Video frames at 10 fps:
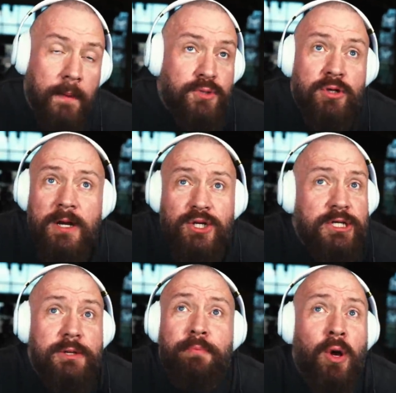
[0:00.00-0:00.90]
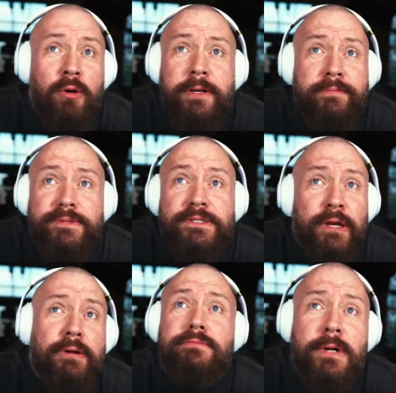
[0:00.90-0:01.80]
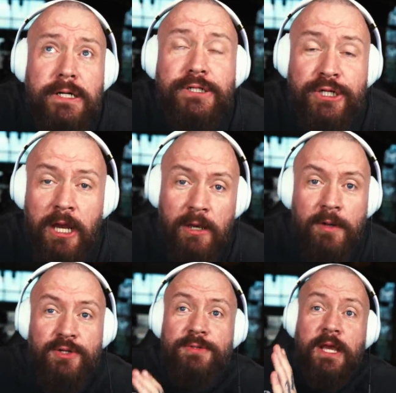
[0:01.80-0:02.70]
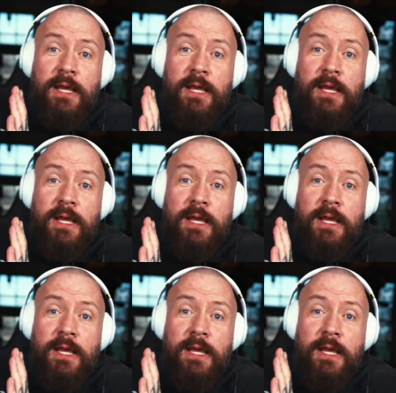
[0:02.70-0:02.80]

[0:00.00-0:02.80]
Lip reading: I'm sure she supported him so much when she was